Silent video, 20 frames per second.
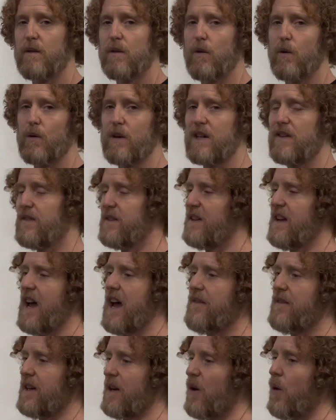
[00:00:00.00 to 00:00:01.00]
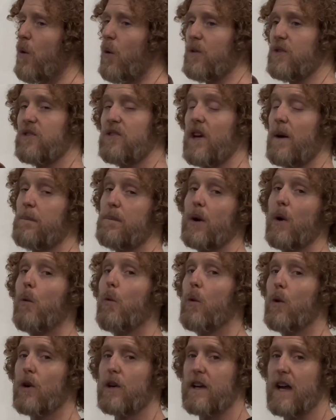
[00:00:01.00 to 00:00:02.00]
or even having a whole separate
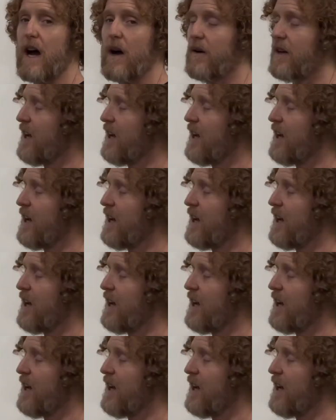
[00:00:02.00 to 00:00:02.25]
workout.